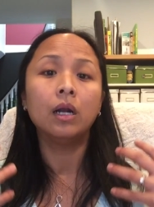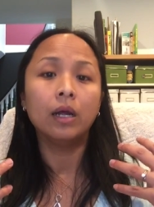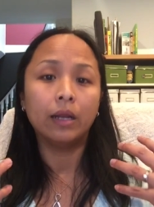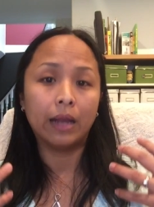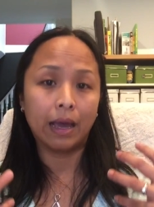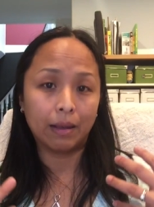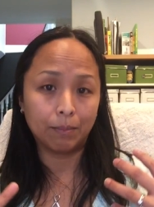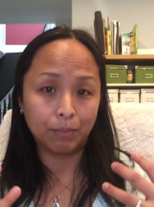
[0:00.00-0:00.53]

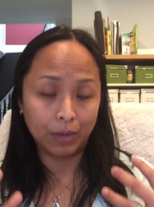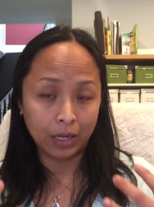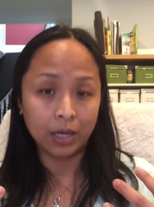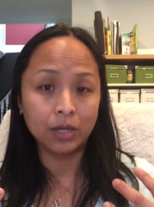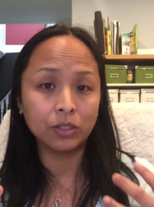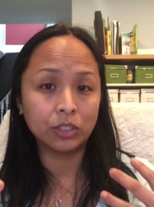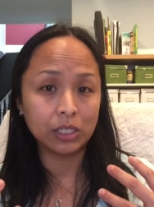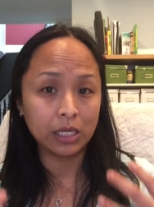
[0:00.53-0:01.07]
like,
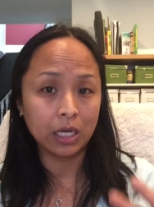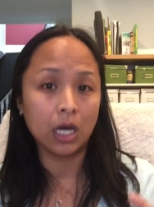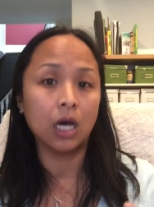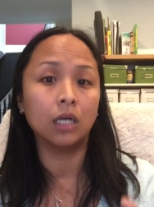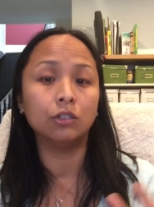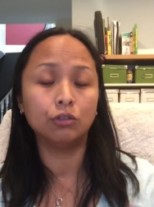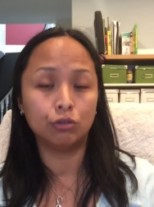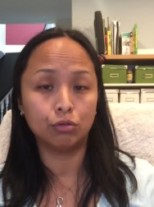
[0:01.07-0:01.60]
because it
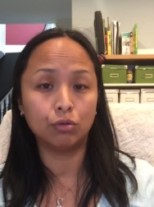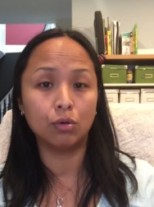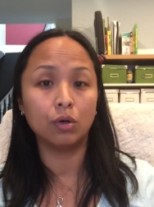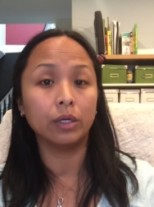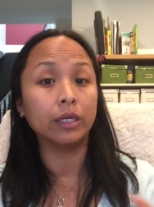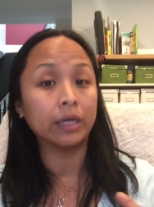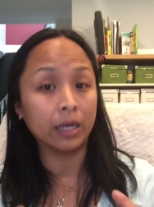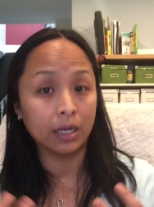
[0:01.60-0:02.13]
can control
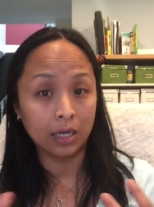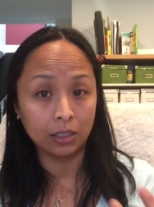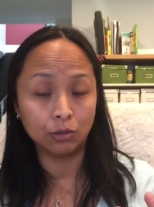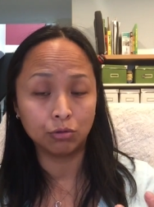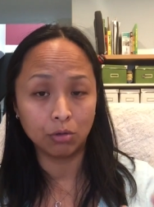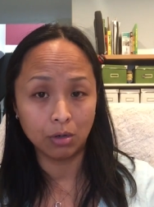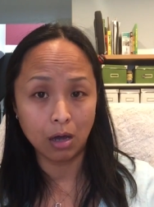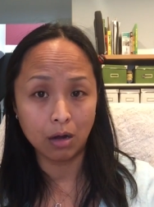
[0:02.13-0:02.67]

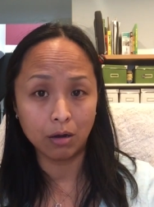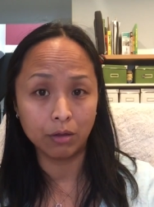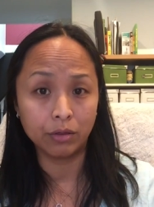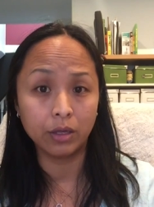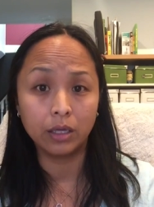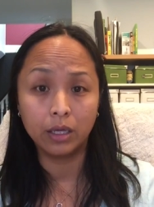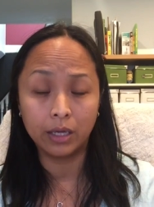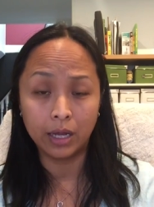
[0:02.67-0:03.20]
a lot of
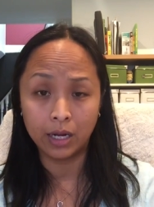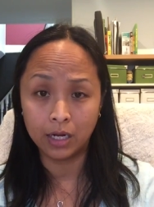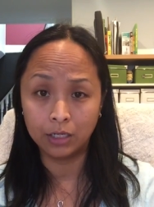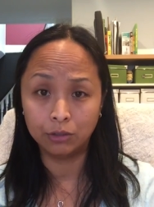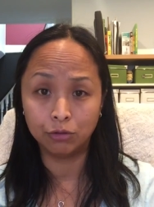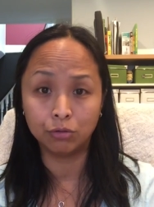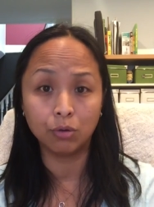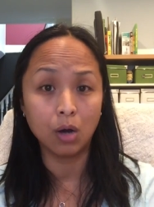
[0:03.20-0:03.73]
things. It can
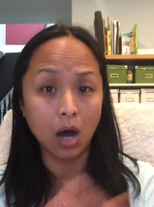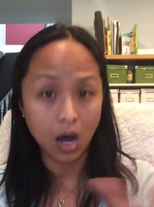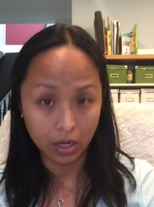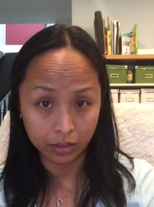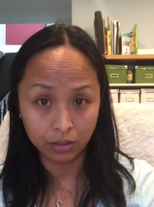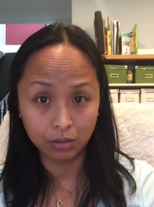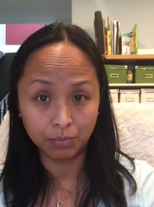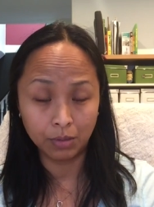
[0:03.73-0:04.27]
control
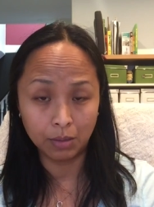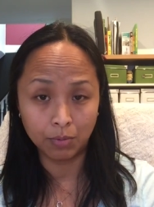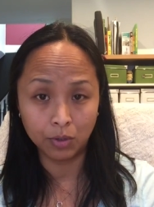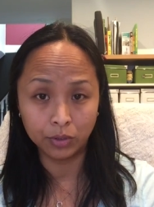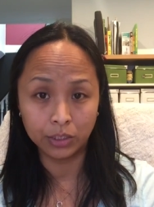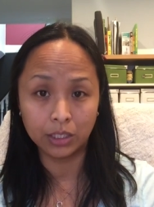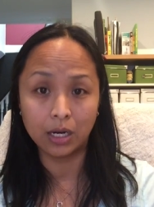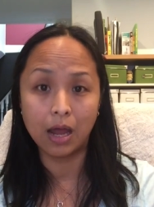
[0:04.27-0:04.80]
other
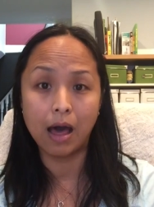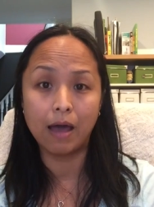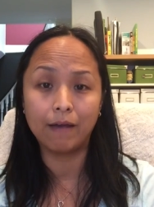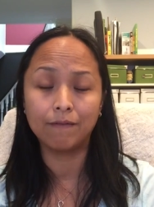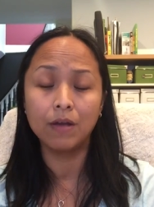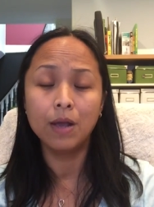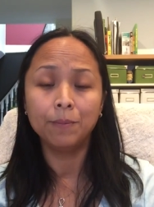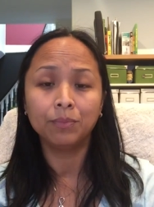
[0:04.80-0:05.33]
people's
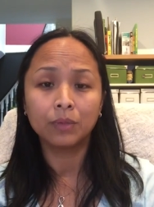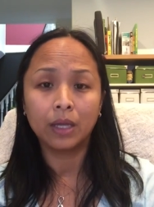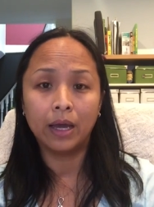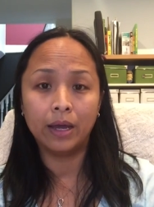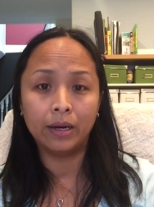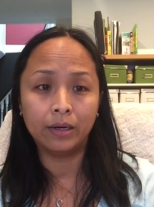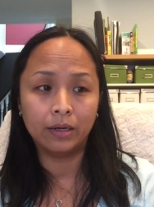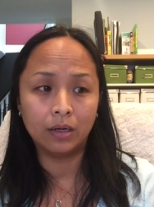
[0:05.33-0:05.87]
life
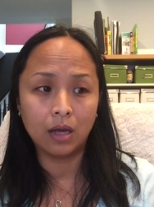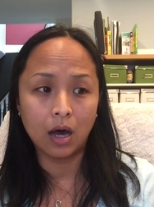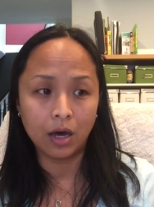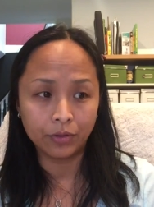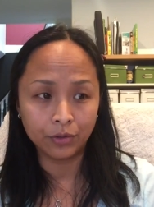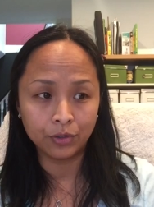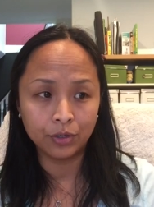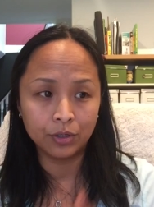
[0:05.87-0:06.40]
and
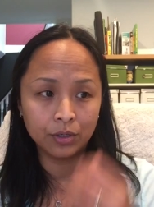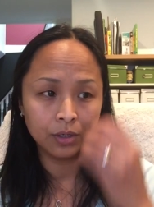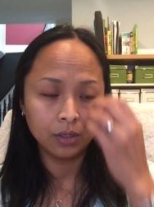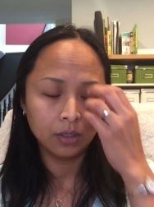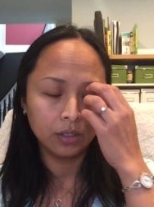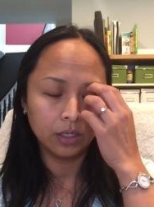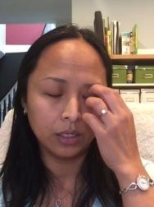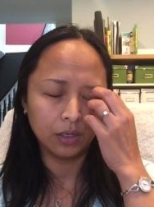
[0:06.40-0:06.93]
other,
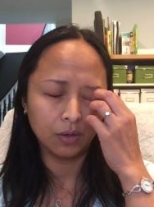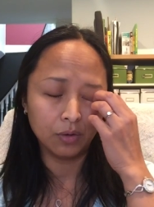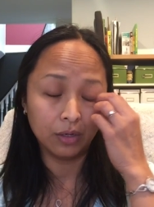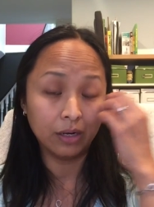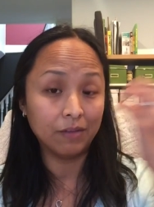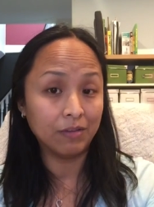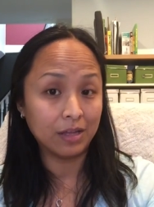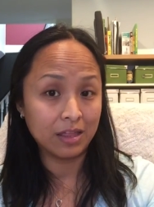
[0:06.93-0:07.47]

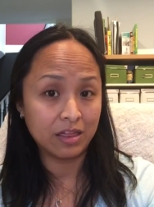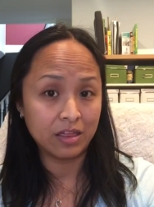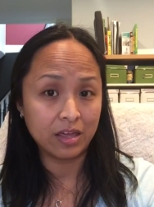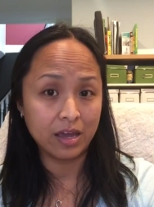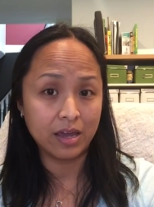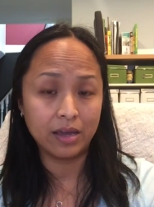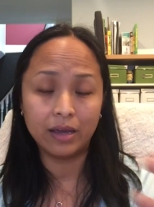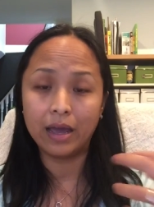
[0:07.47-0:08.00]
living
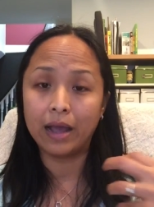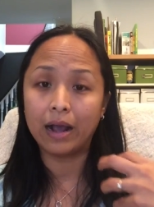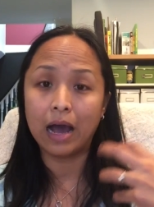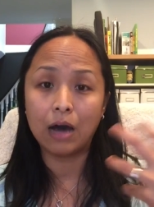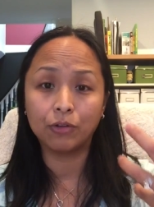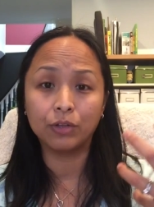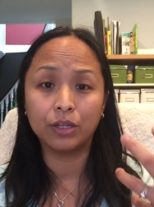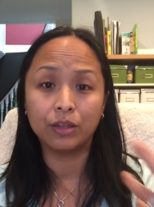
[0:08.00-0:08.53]
thing and
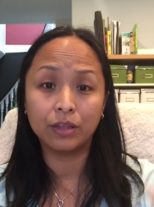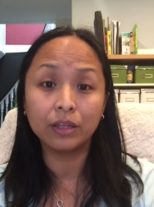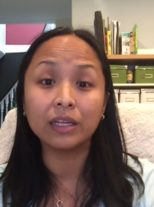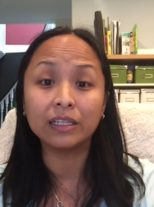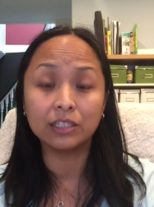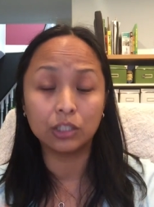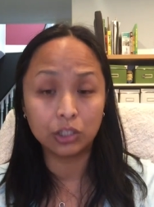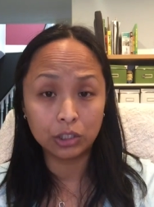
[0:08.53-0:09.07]
other
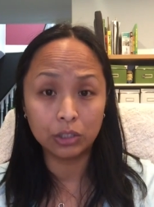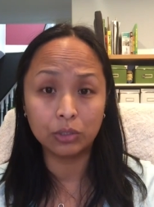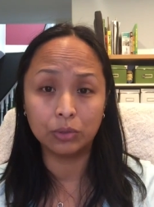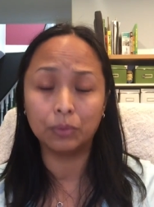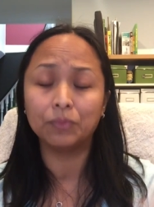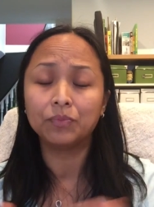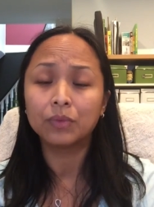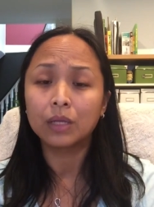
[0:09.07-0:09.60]
things
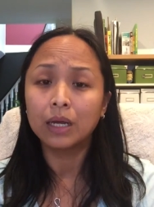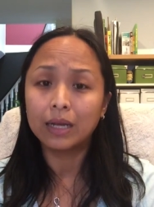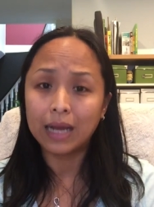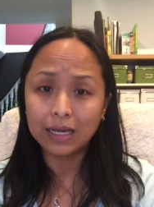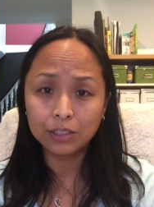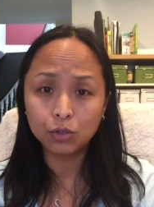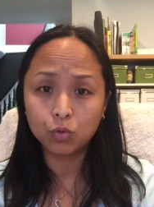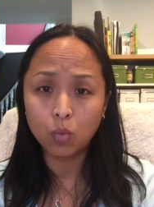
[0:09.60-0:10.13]
too.
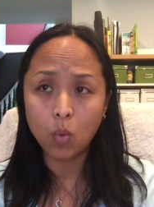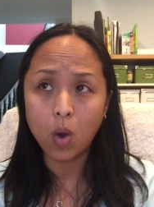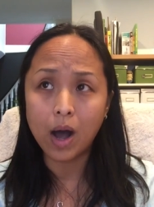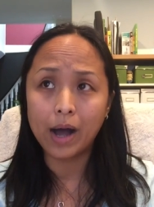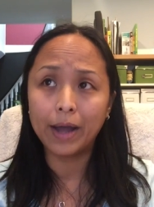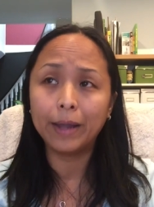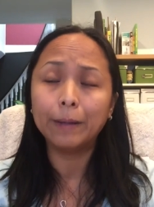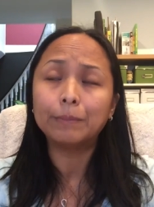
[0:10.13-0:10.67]
That's
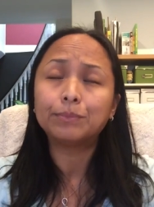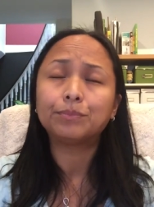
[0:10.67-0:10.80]
why